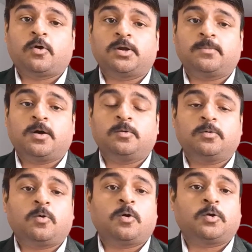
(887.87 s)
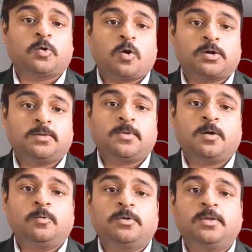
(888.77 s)
about or talked
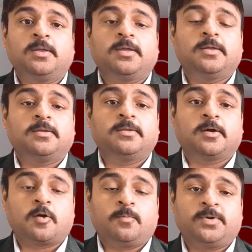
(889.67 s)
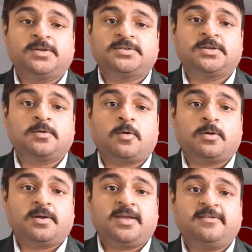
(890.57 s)
about the competition
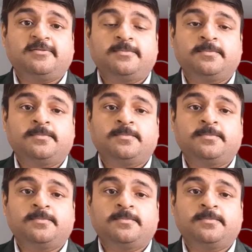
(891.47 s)
or race.